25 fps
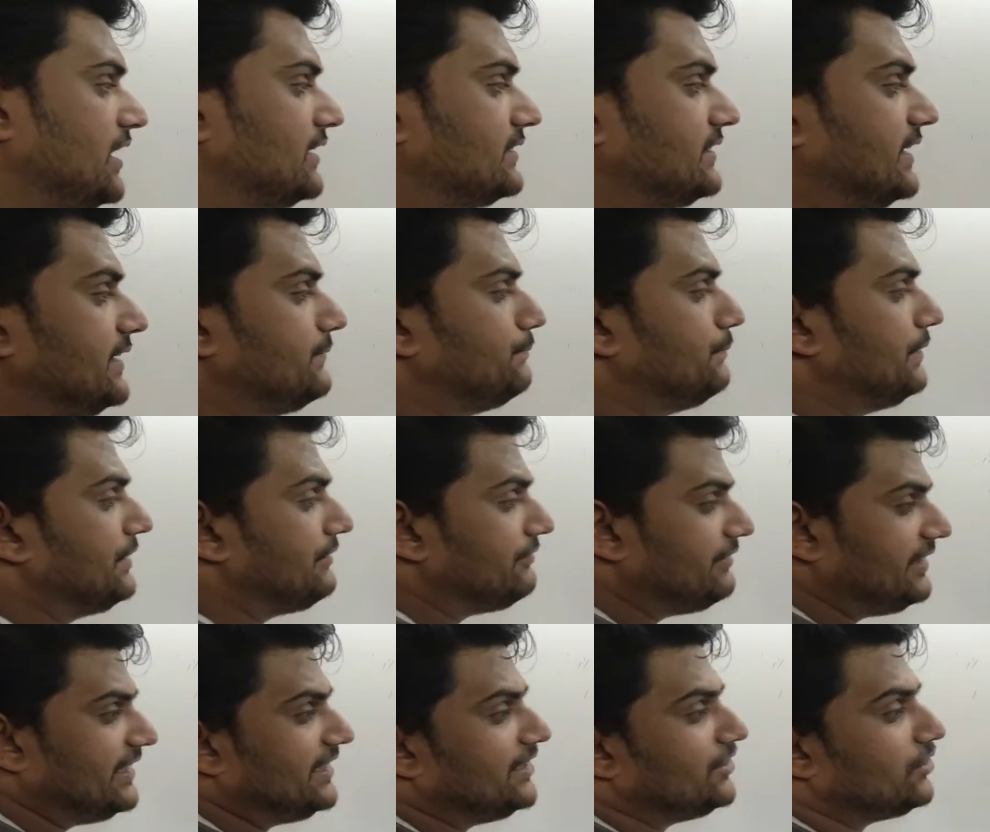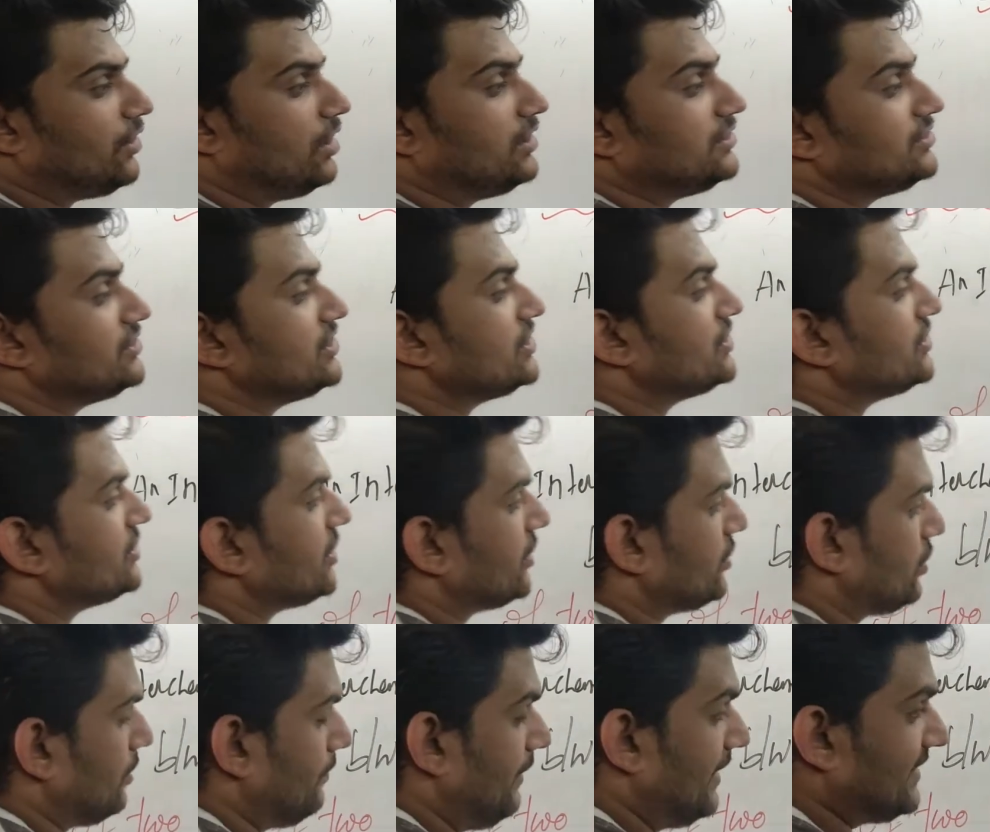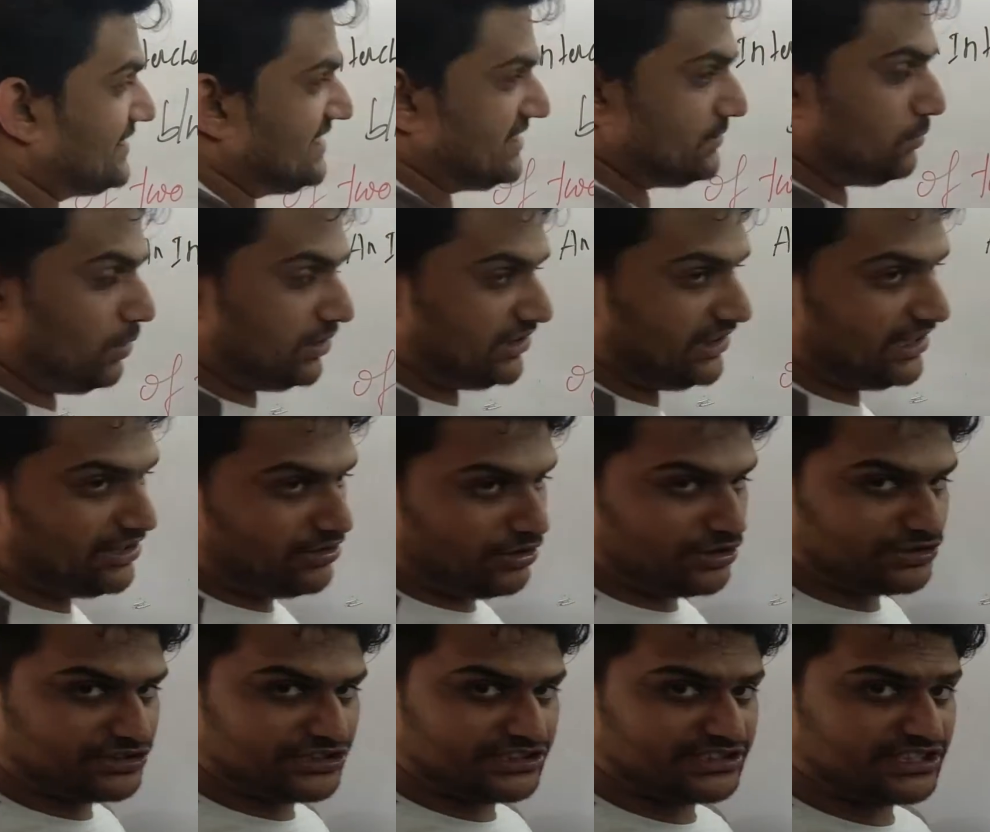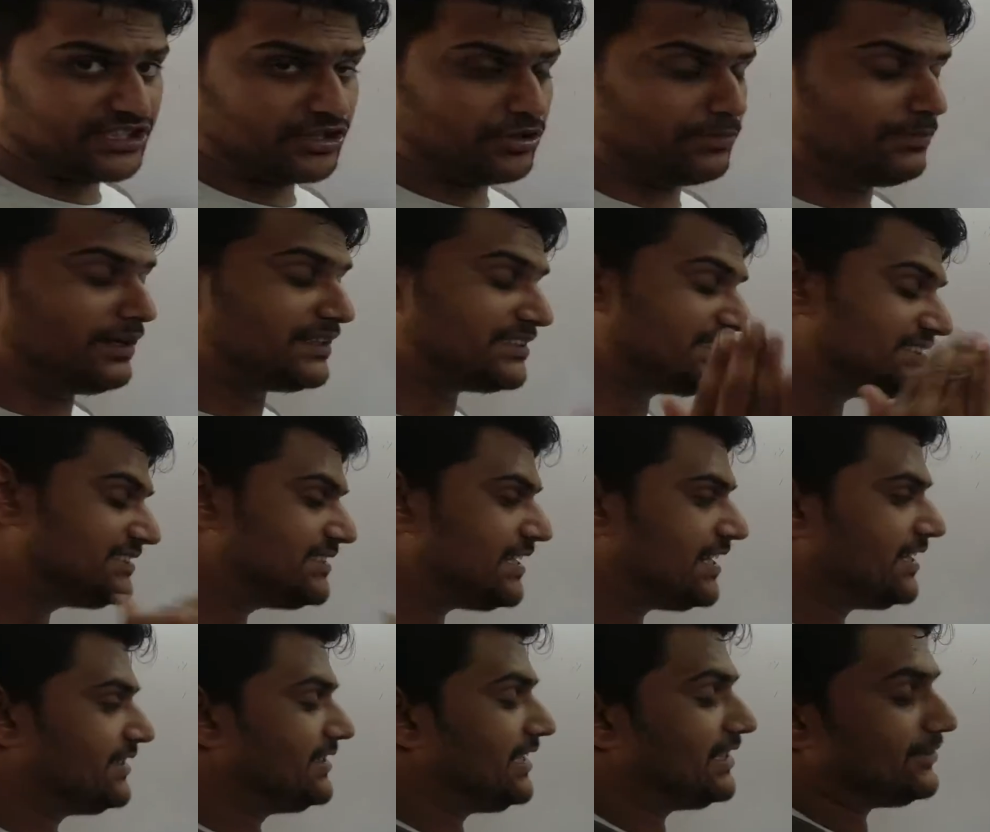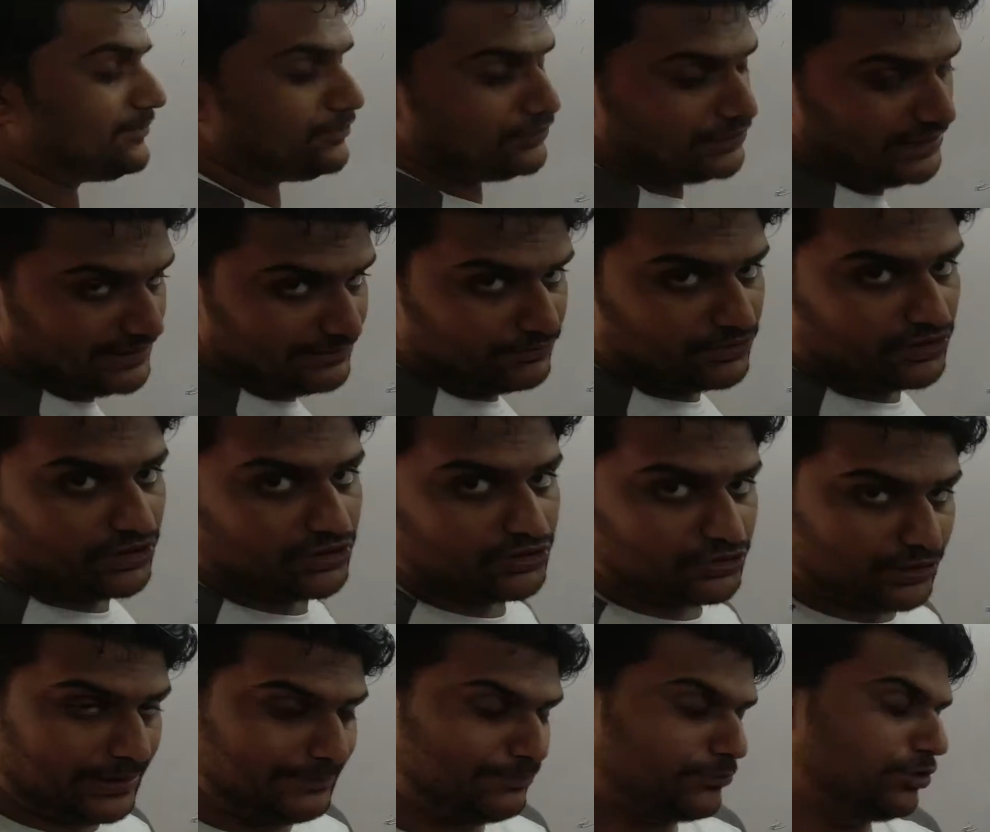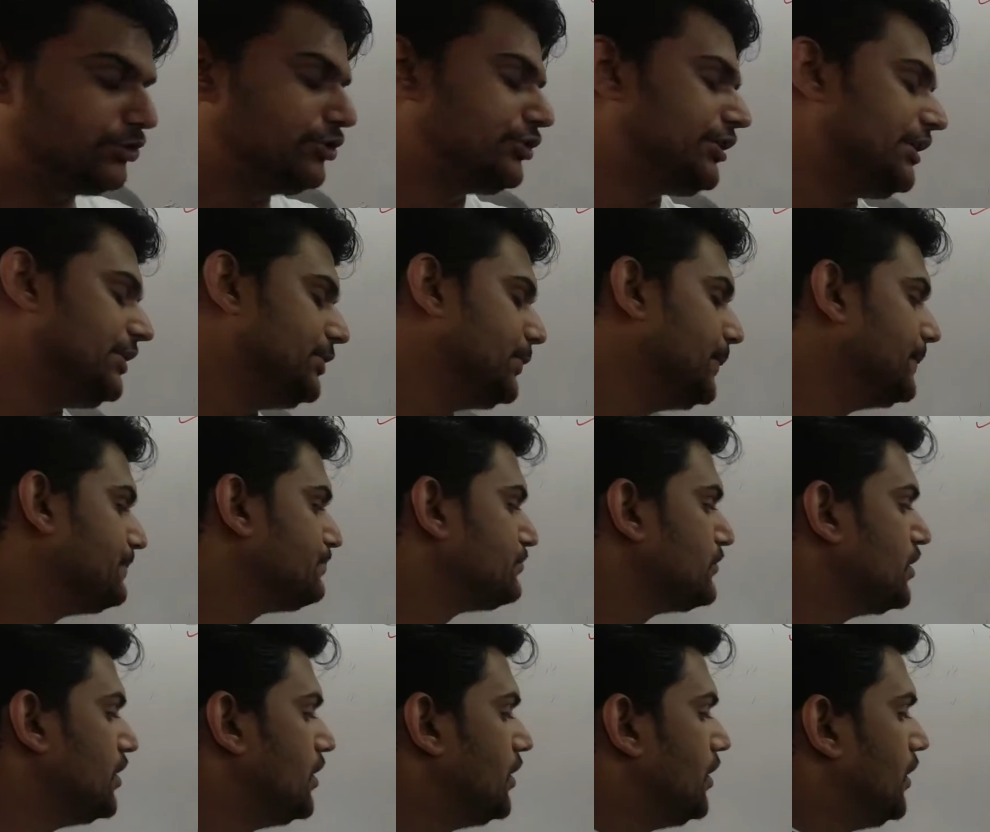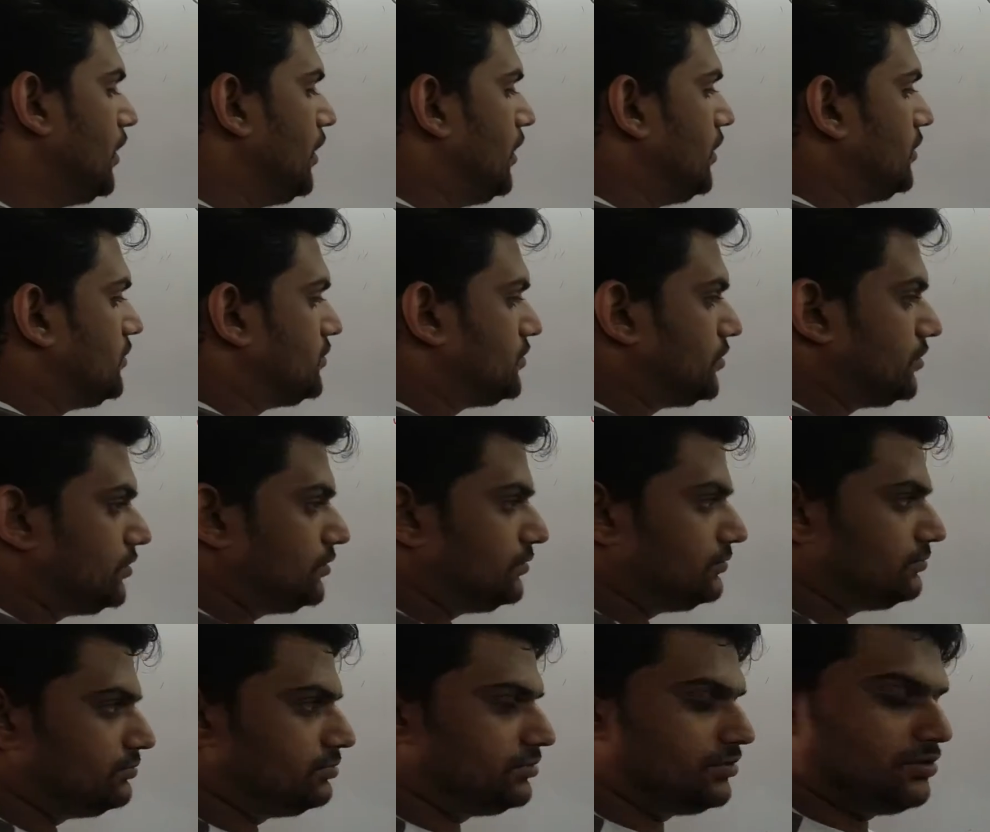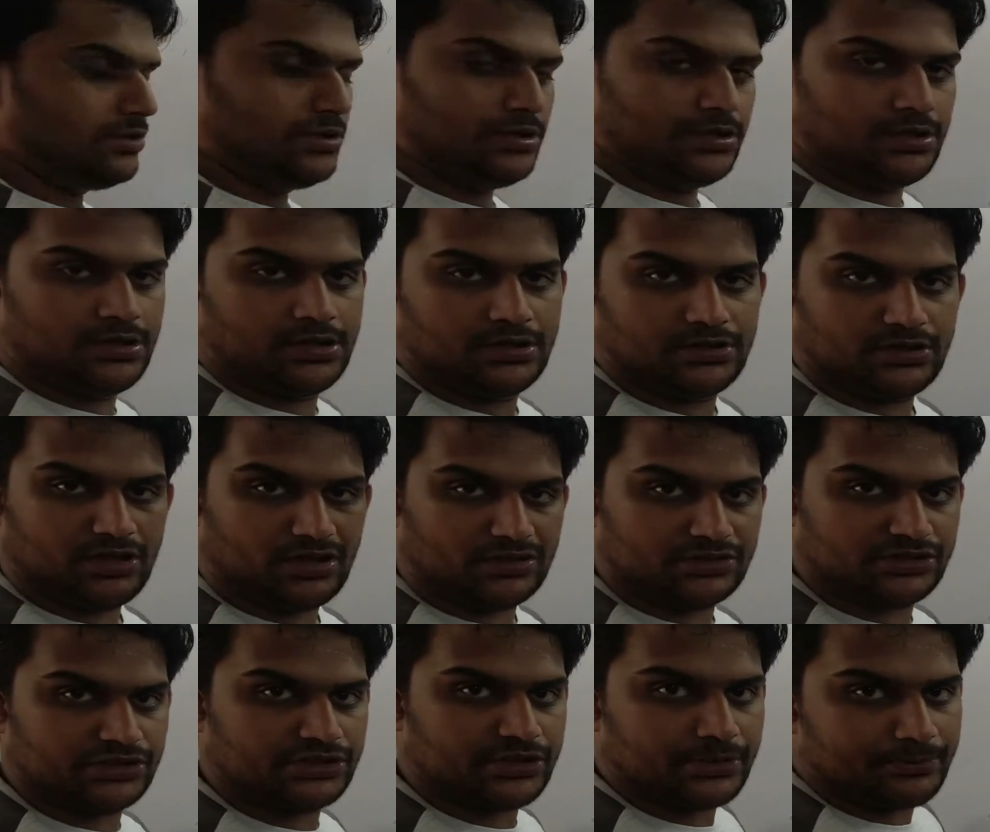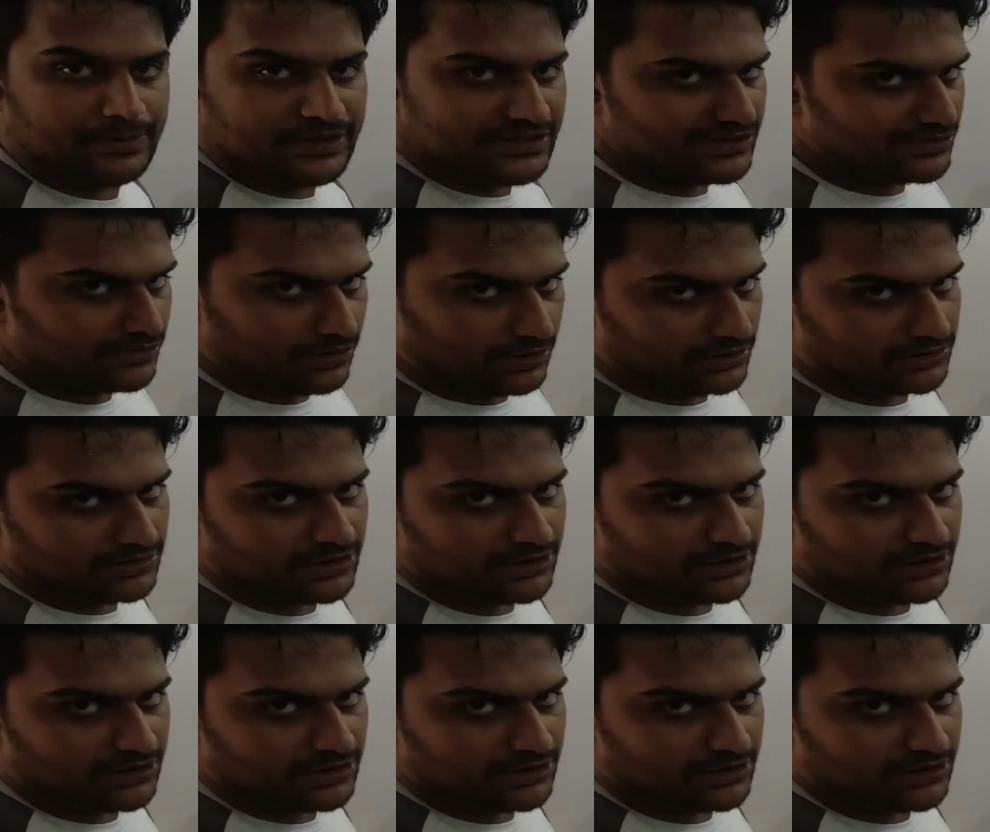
Then between non-sister chromatids. What are non-sister chromatids? That one also I'm going to tell you. So non-sister means